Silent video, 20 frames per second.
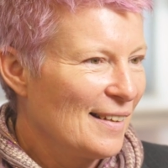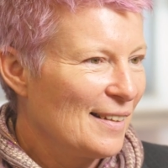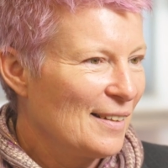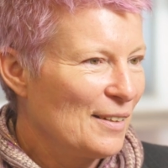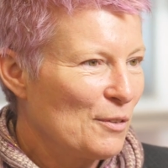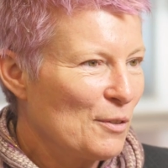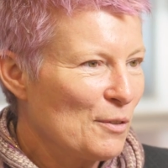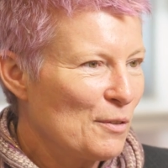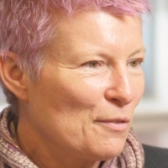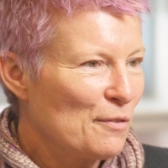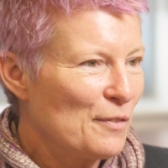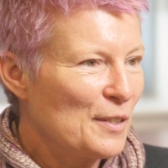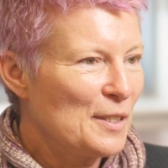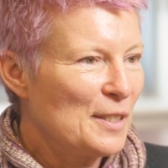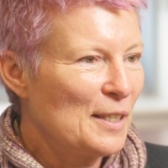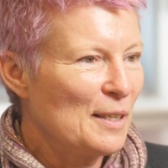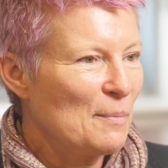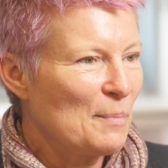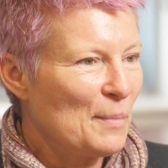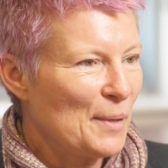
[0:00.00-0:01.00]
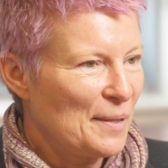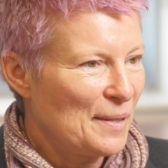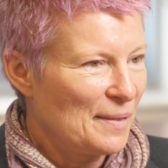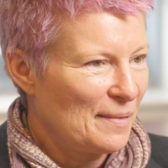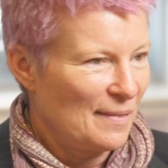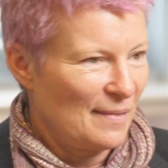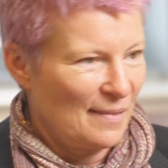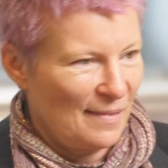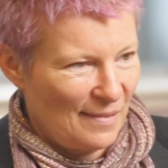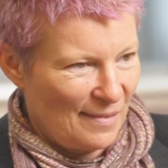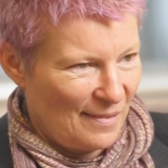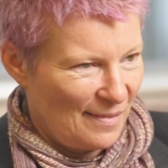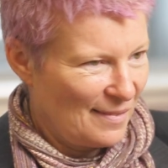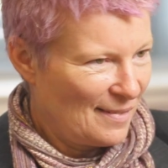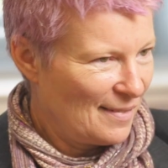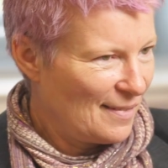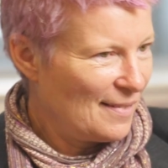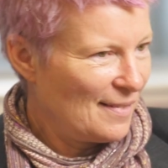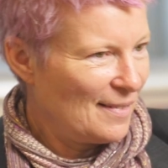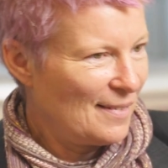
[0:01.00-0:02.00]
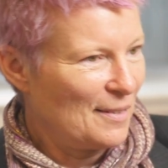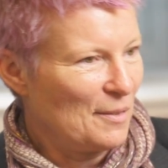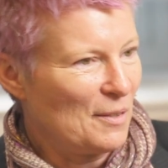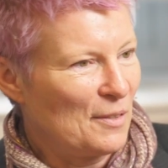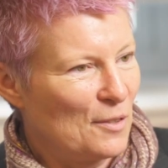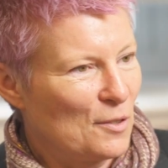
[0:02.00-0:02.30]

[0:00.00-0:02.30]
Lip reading: you've got to fit in by the